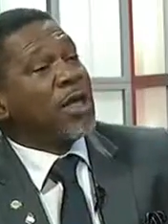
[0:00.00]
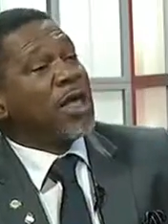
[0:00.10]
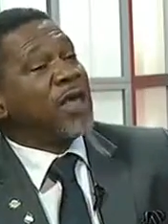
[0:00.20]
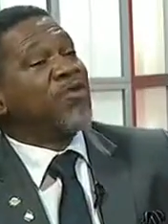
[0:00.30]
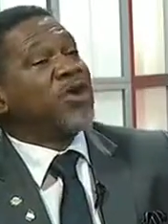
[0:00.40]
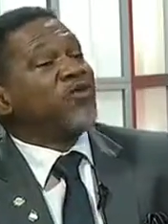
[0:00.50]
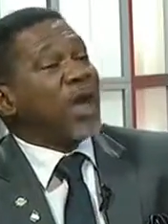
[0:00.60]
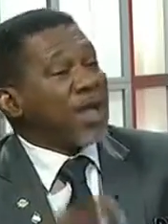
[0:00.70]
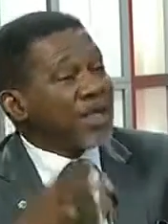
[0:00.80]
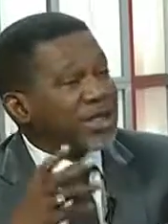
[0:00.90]
even if you
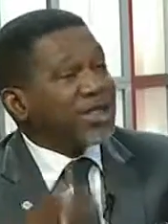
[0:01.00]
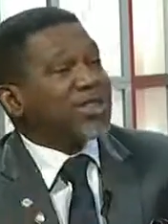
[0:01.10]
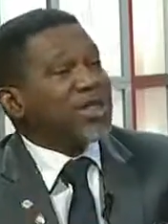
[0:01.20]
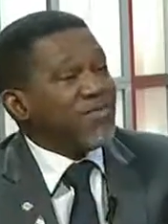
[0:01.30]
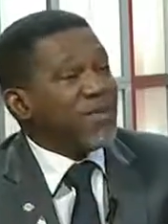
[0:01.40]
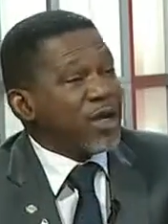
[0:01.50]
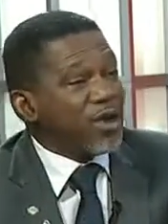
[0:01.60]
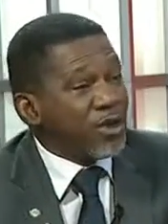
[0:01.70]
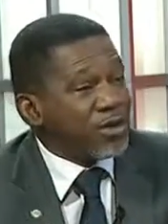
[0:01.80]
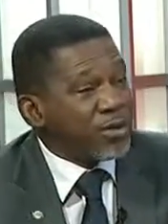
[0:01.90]
had the 16
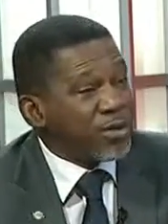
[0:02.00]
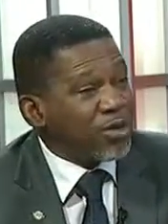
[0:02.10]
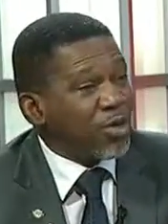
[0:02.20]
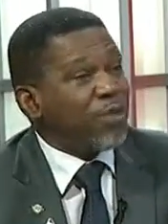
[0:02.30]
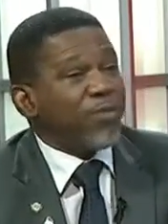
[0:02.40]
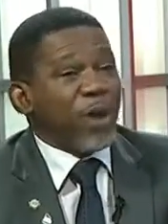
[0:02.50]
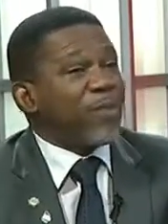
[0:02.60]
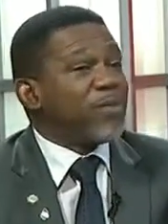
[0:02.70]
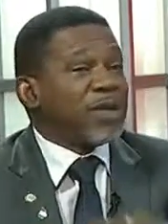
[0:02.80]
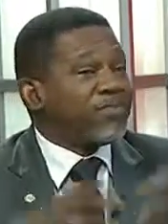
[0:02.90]
billion, you would
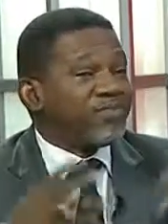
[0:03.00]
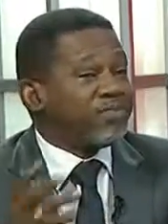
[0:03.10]
probably